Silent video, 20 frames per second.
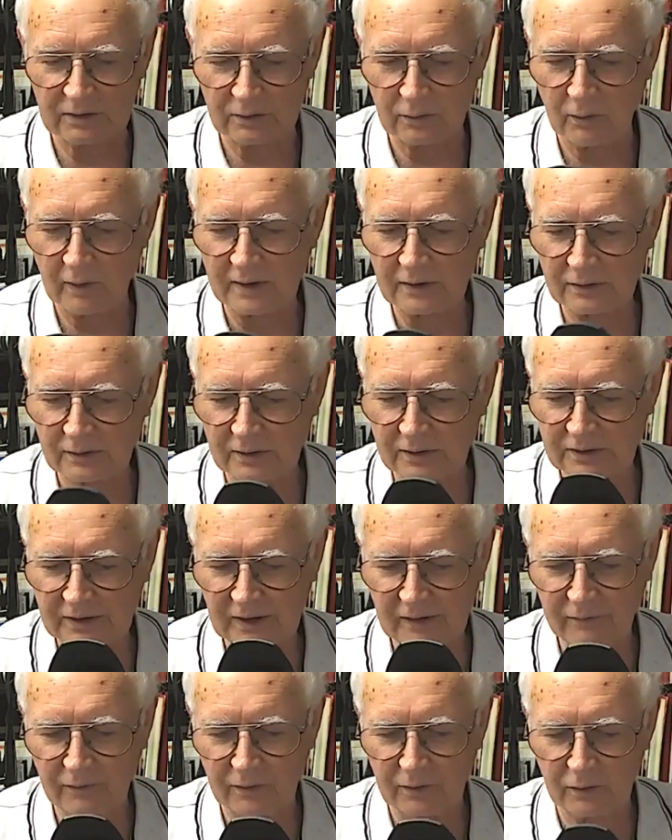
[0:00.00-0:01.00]
and all that sort of
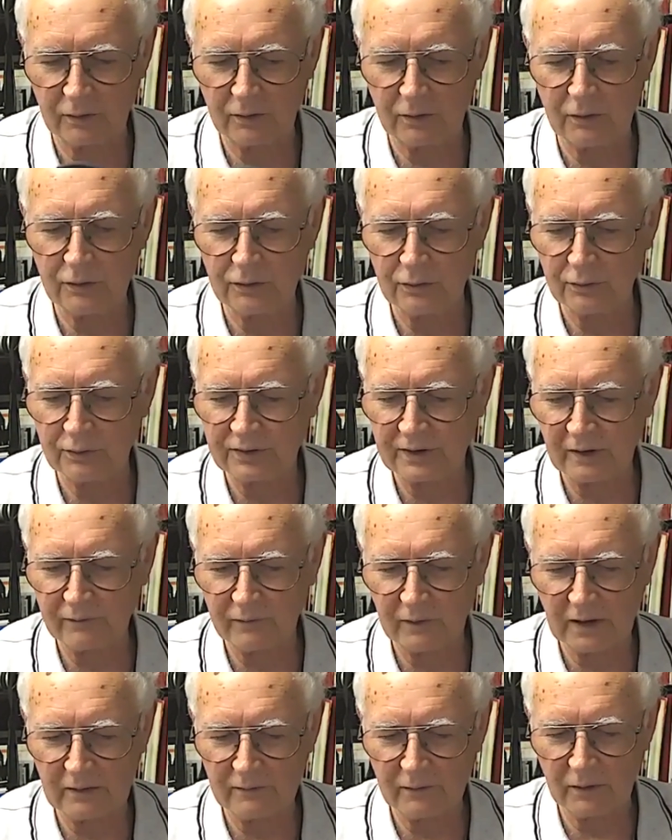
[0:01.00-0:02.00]
stuff, the usual stuff
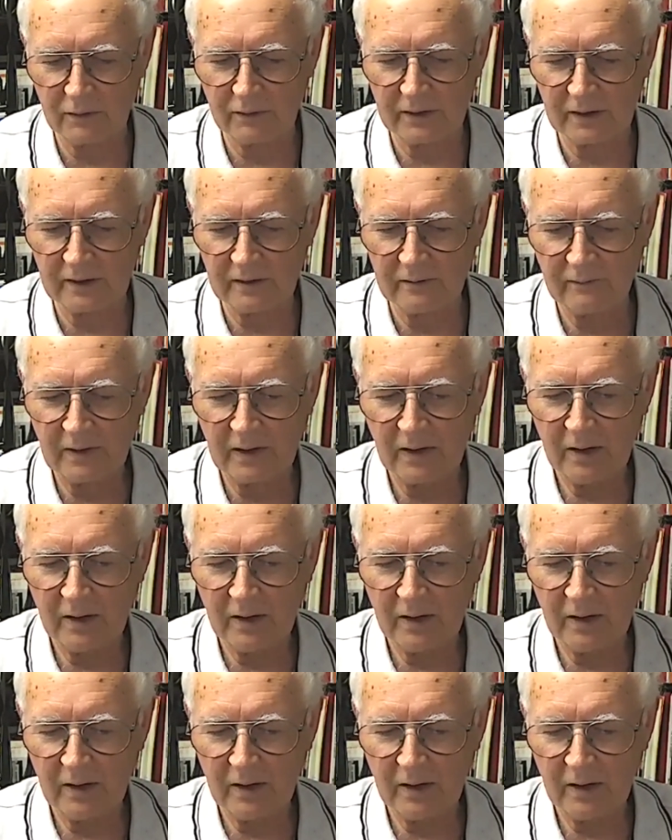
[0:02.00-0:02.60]
you have on here.